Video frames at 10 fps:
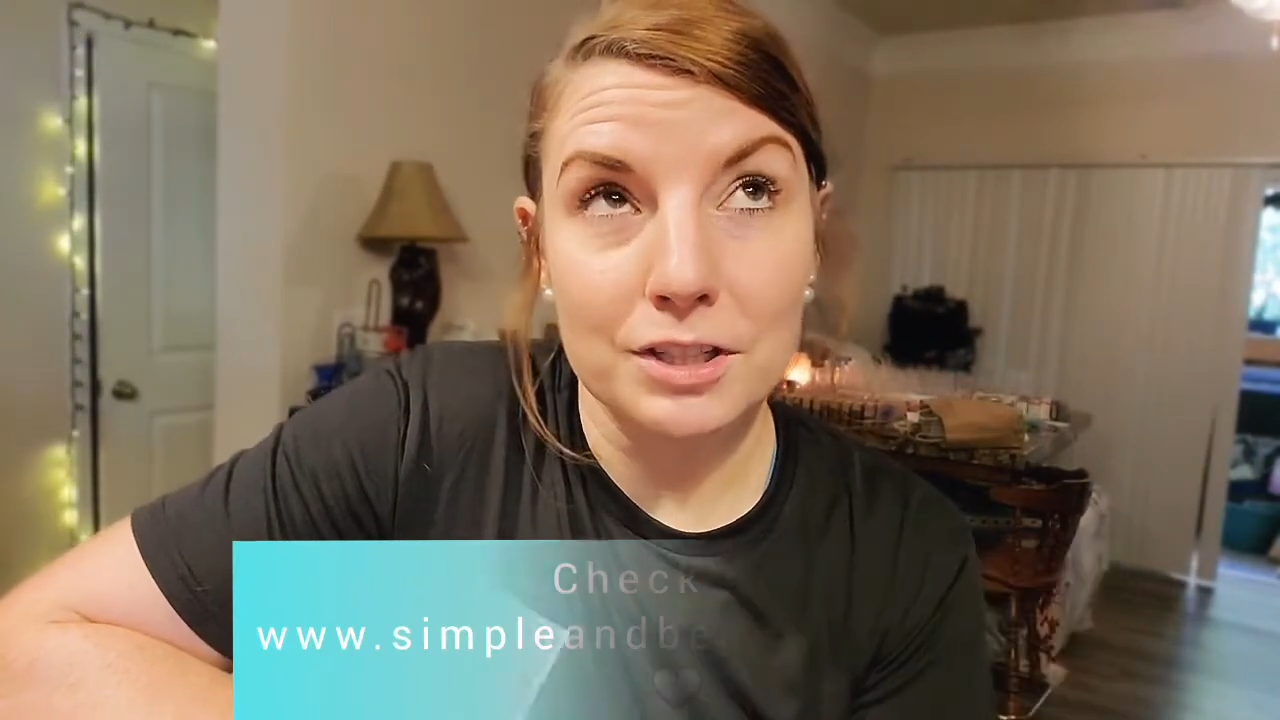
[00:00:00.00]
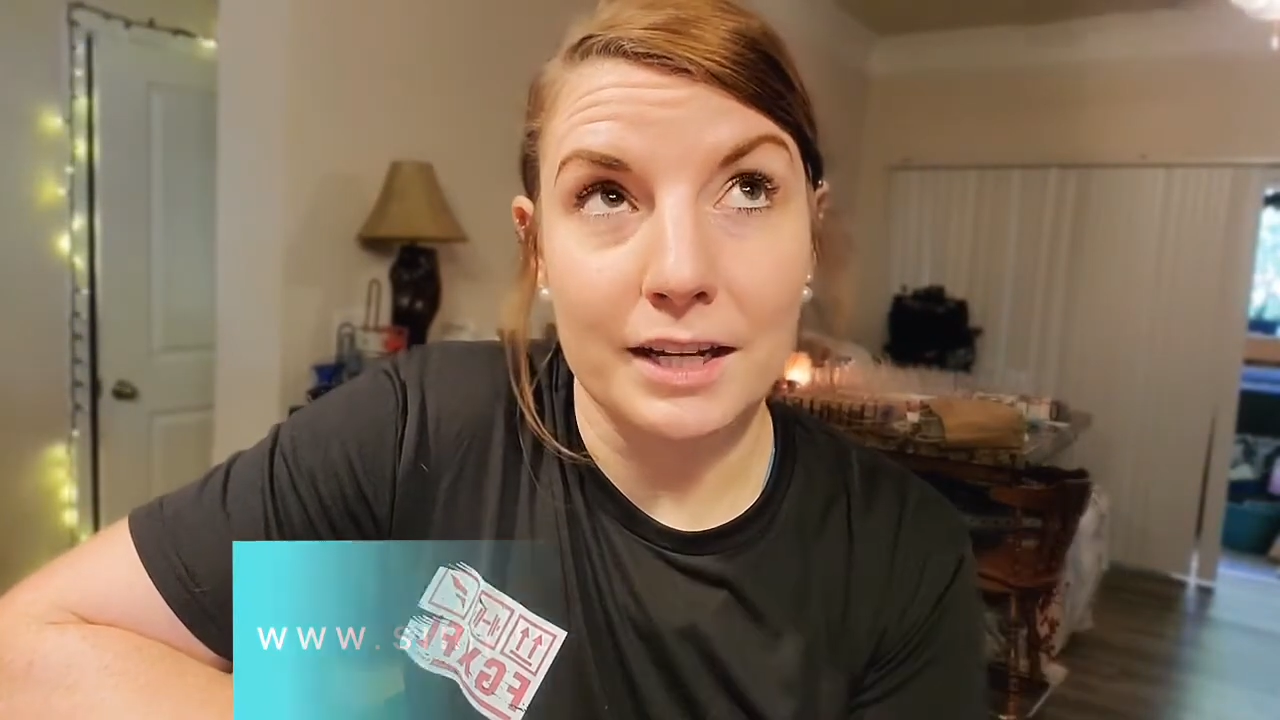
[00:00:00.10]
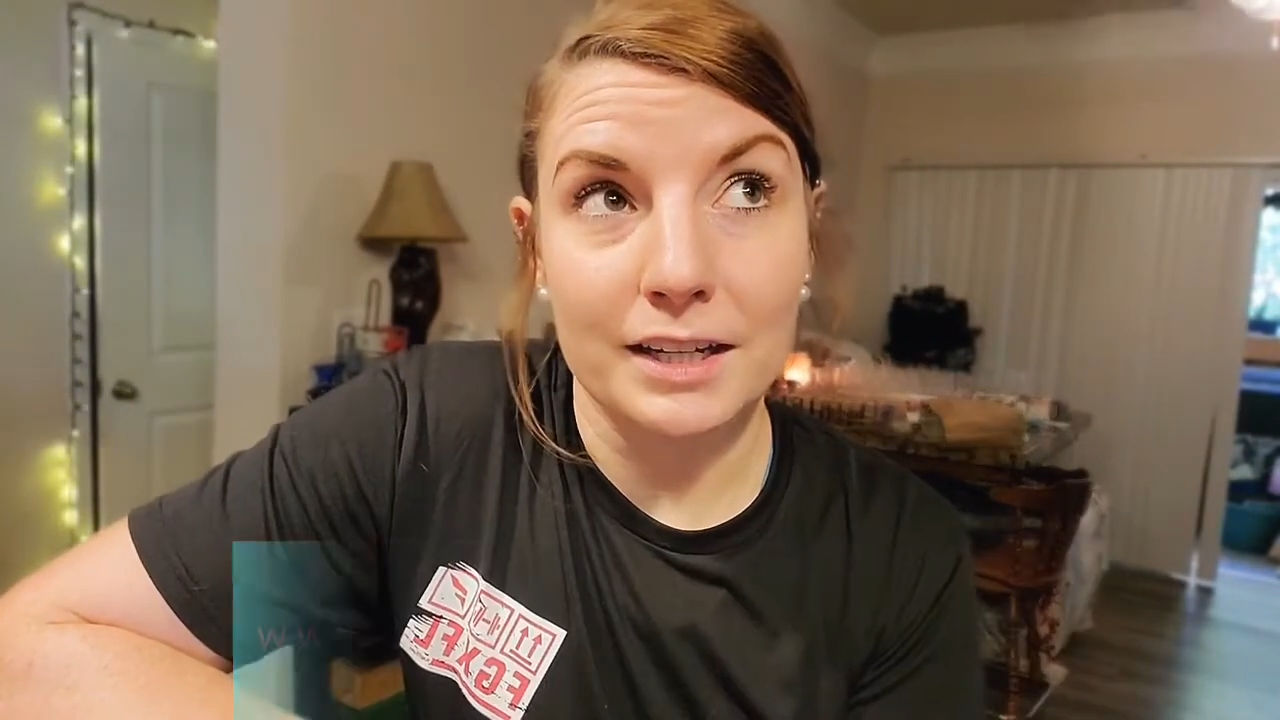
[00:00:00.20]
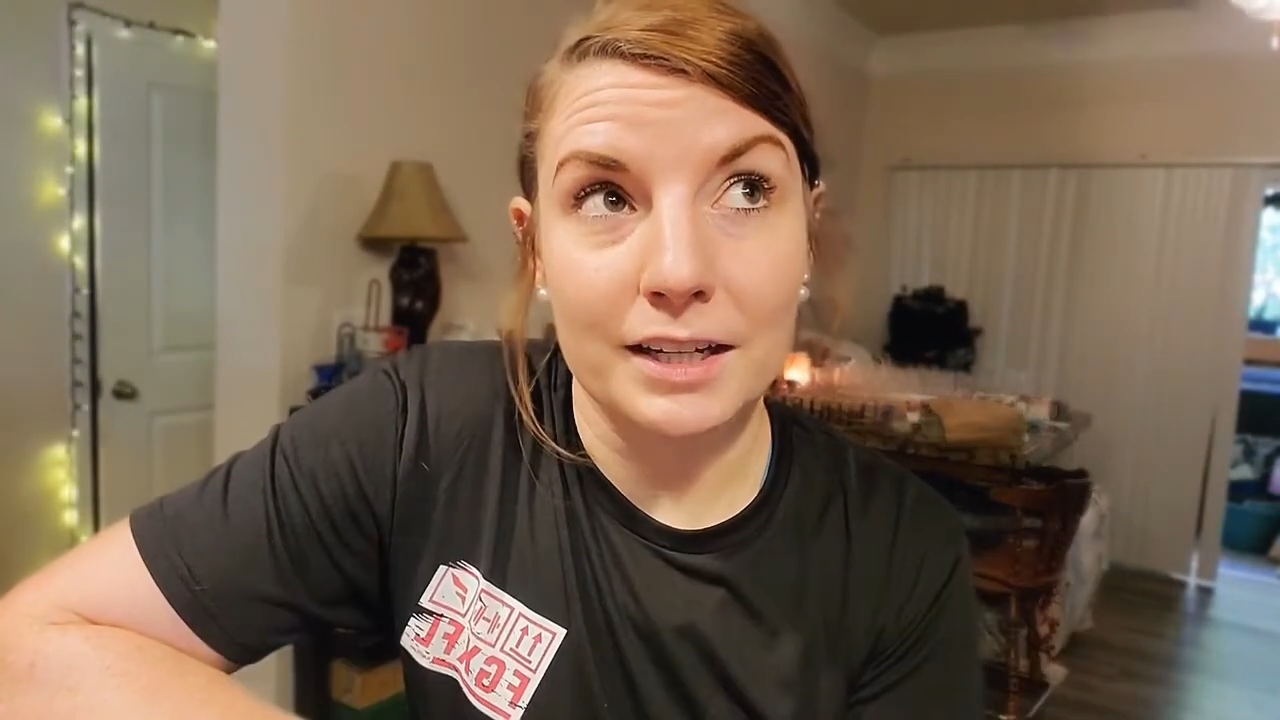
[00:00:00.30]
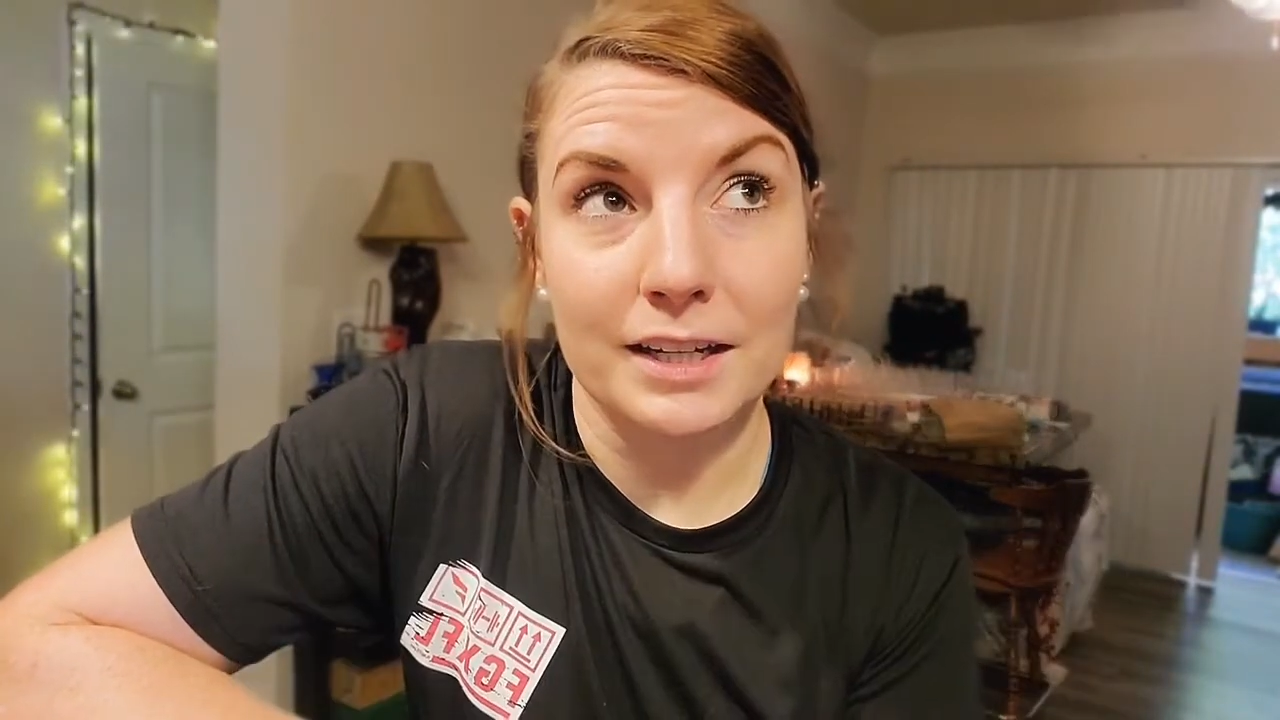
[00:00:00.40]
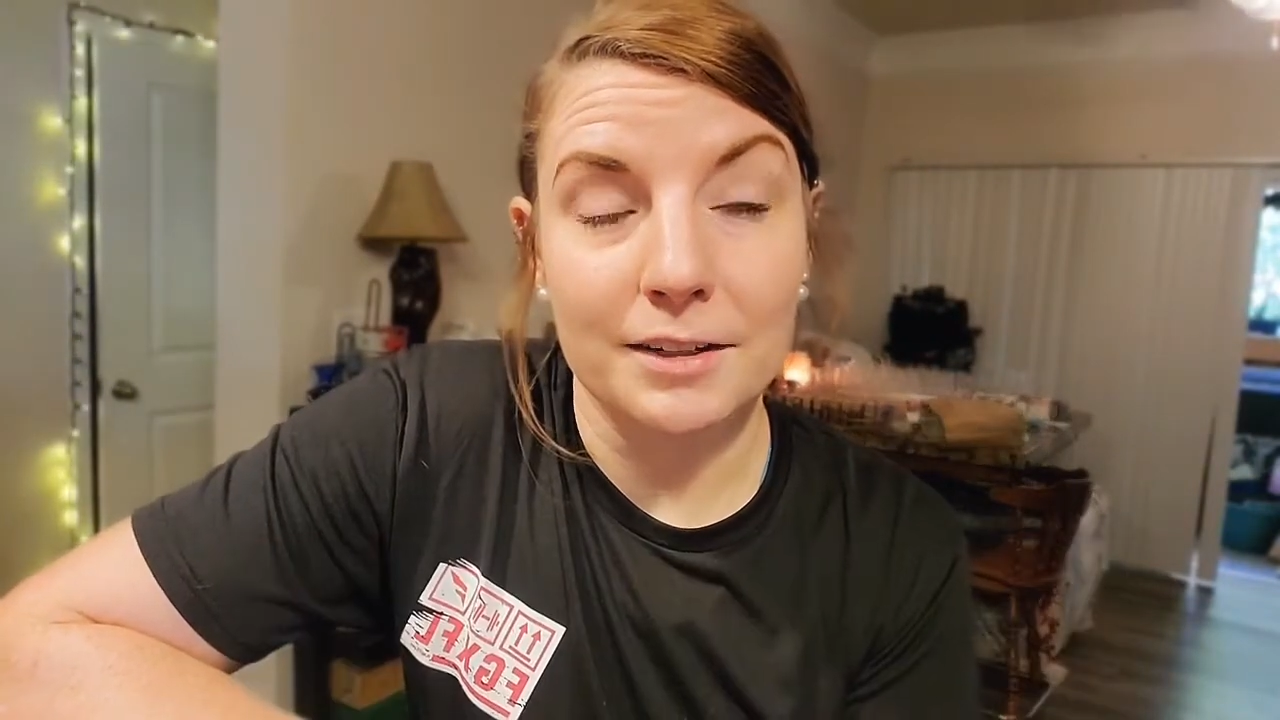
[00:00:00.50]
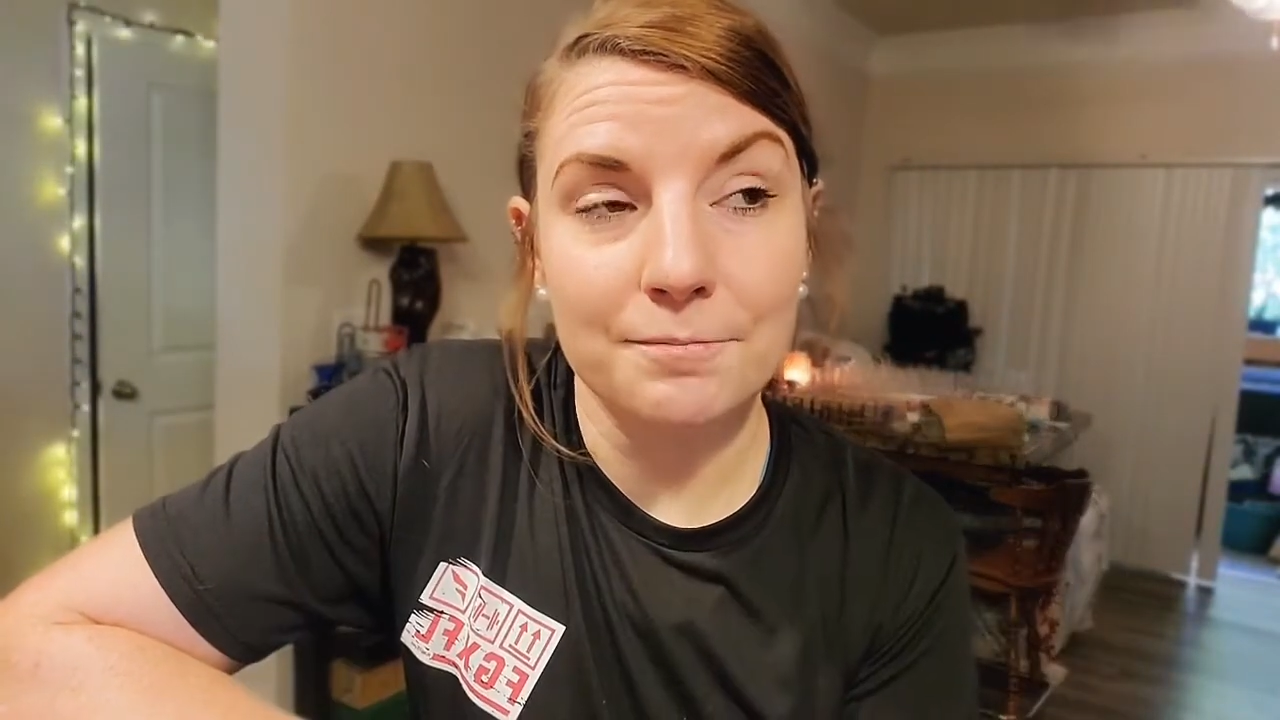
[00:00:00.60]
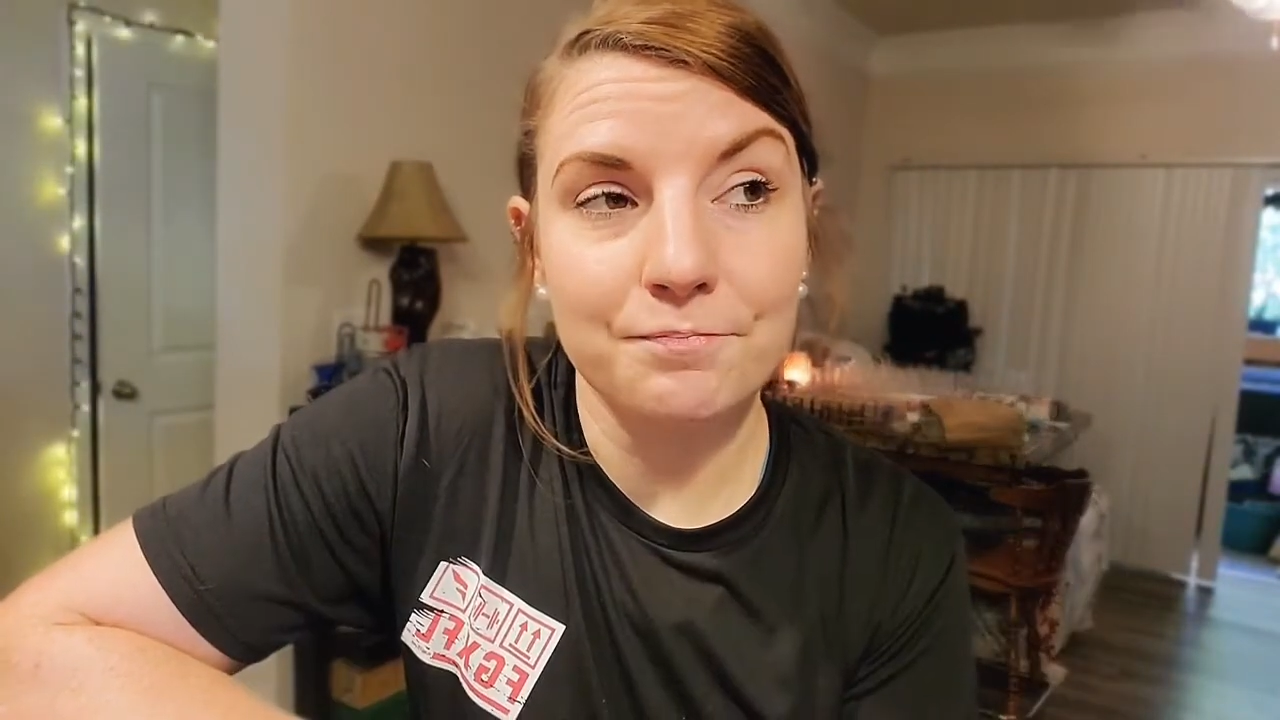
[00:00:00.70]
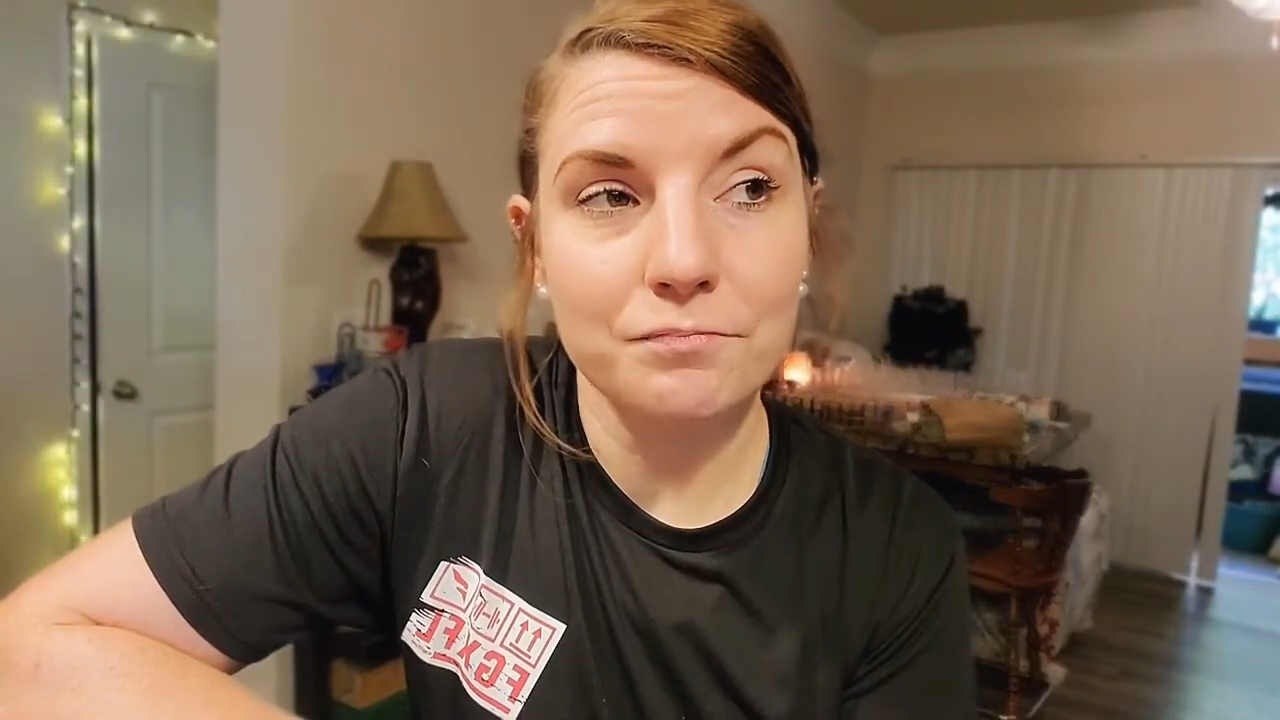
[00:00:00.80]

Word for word: like a